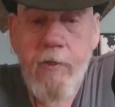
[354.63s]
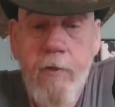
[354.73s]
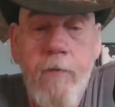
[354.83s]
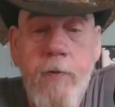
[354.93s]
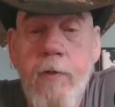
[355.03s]

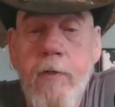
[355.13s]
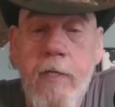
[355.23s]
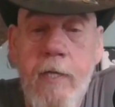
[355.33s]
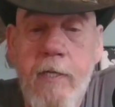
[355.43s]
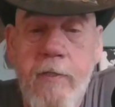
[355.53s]
there for 30
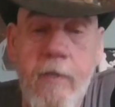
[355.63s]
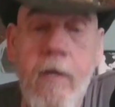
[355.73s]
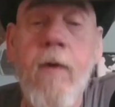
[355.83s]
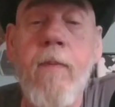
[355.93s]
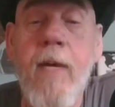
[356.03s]
days, it
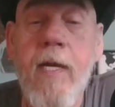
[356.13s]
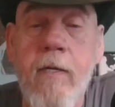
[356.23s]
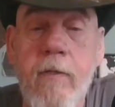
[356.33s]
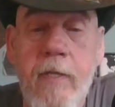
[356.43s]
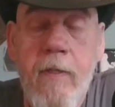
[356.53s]

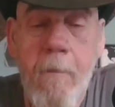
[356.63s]
automatically